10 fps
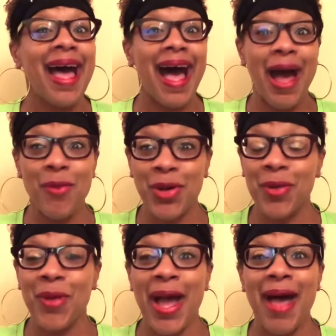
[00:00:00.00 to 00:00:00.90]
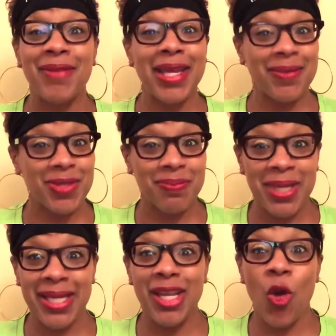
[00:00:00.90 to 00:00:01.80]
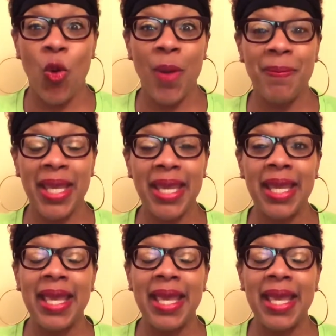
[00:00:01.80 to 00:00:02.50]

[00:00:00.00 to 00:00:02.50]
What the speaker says: I want to arrive and have some money on me.